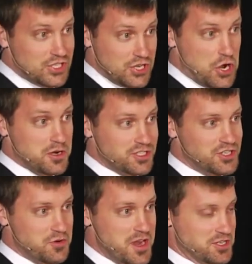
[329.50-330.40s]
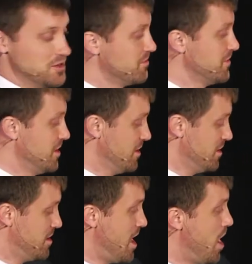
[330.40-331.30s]
the current situation.
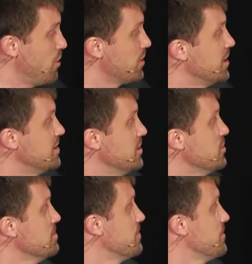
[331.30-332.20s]
Now what we're going to do